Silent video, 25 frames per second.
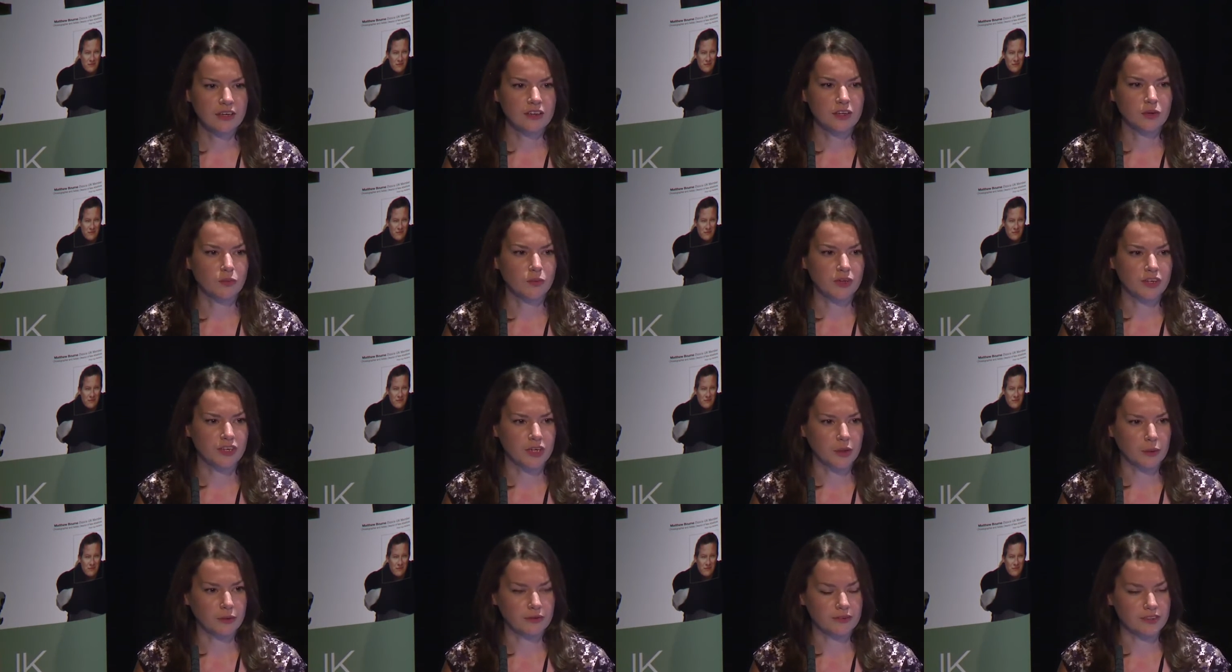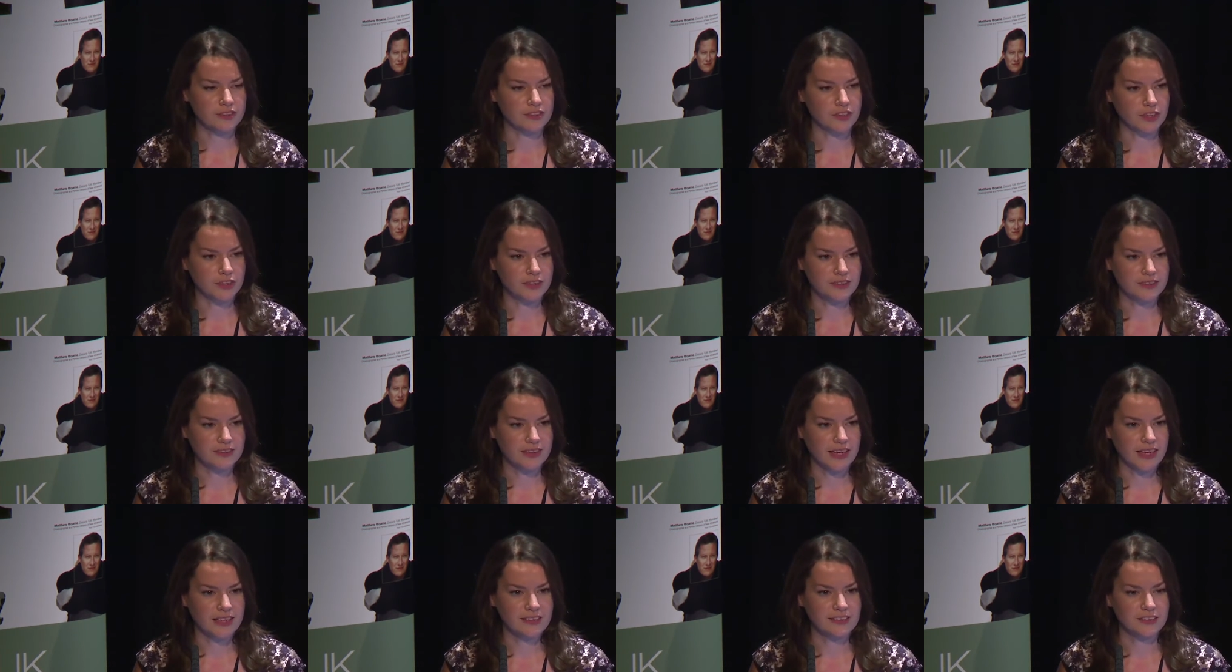that we know are
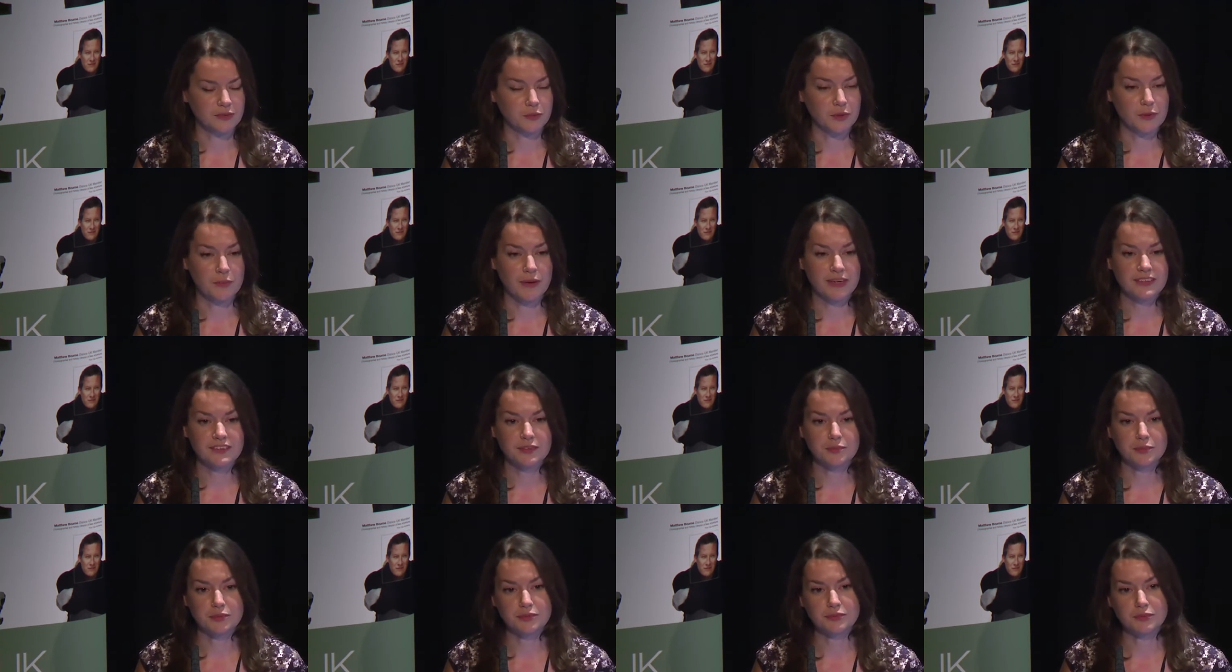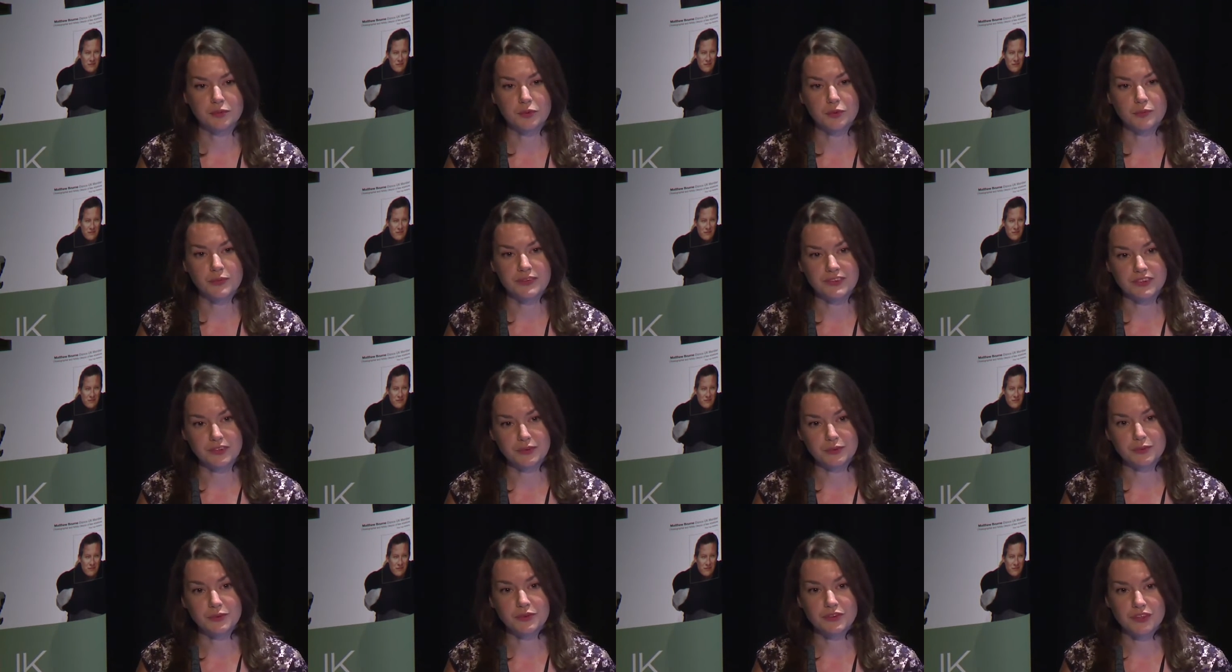associated with better
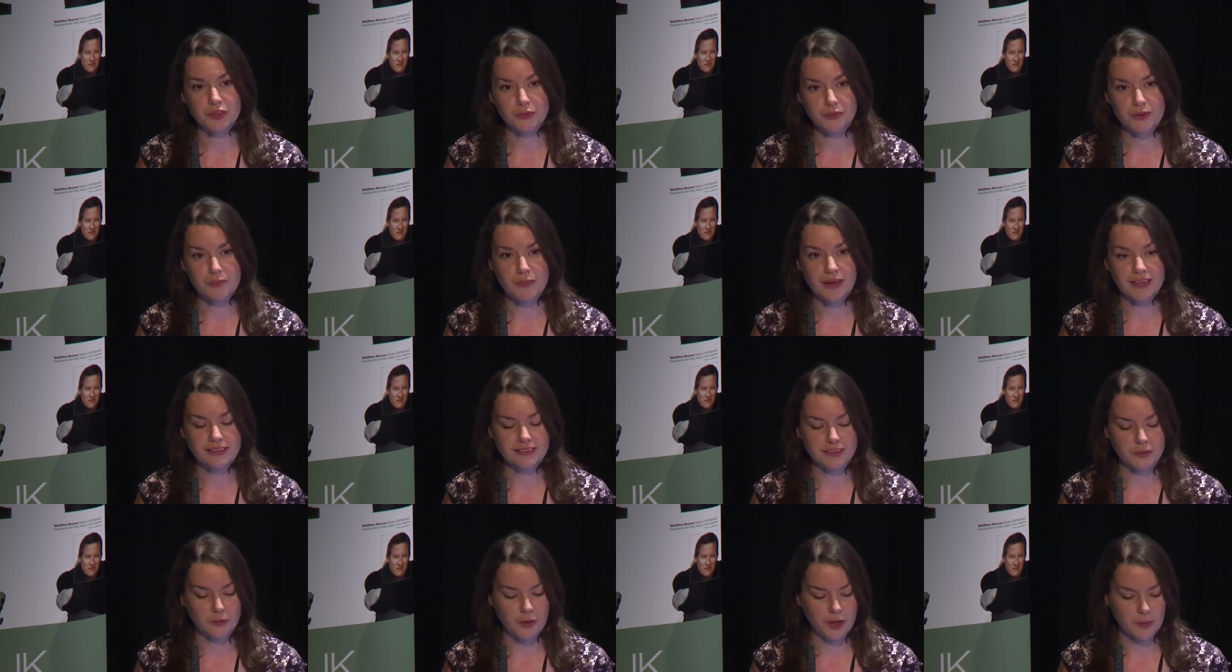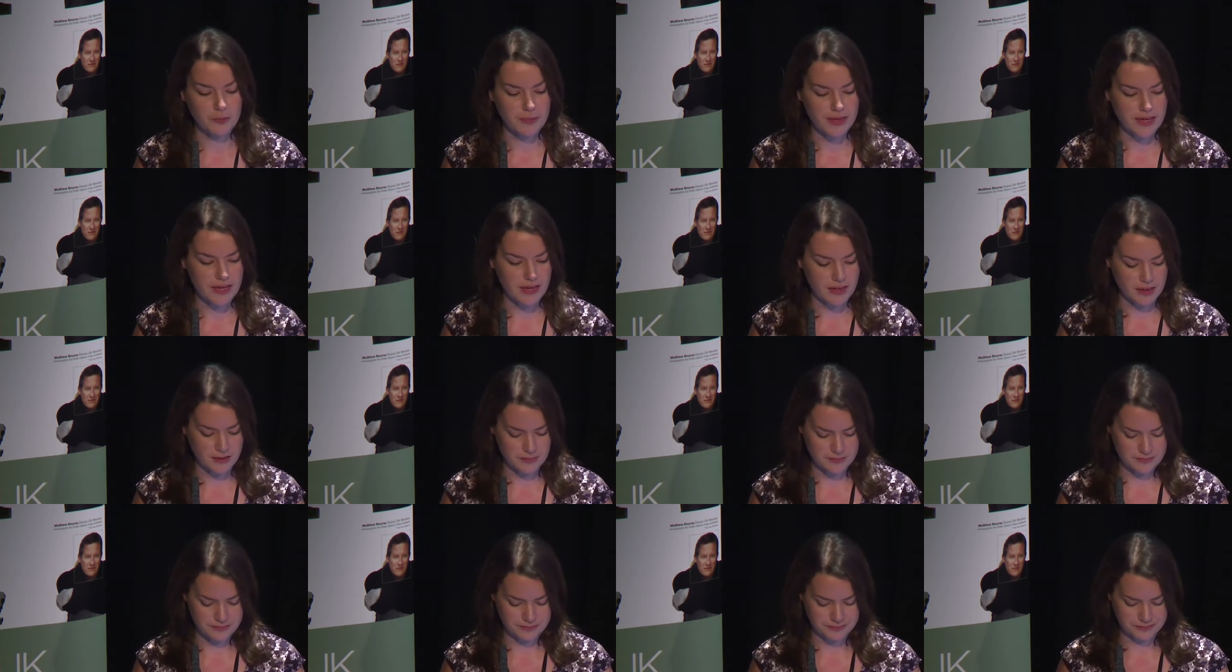performance and also with better
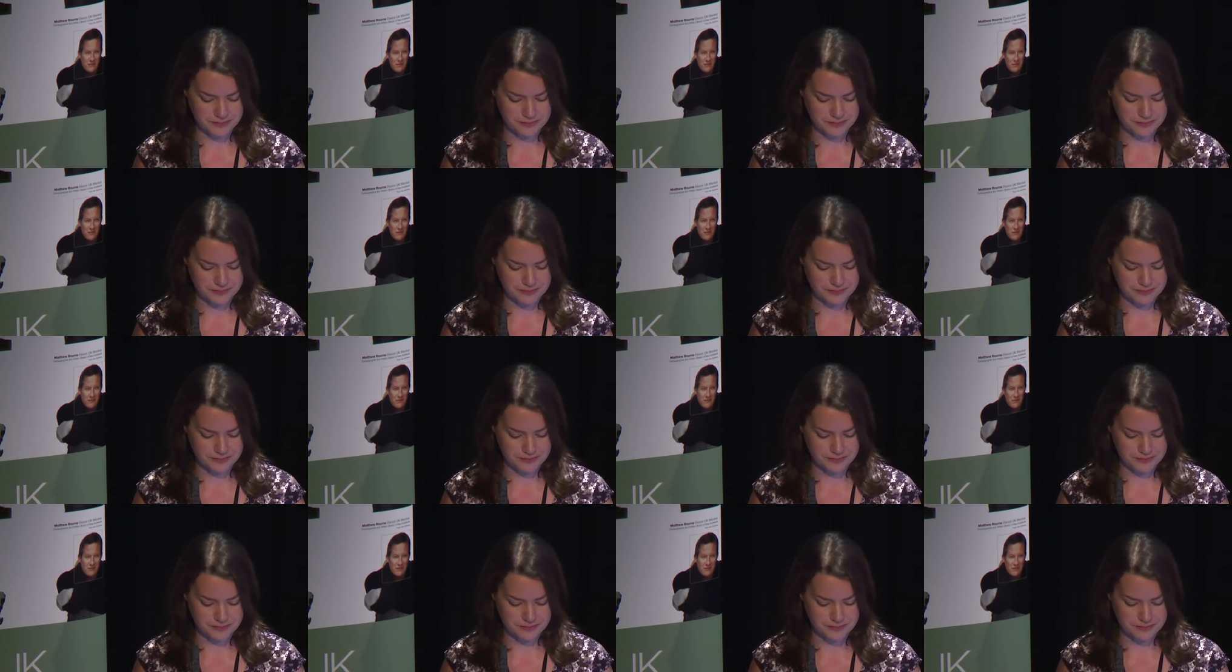well-being.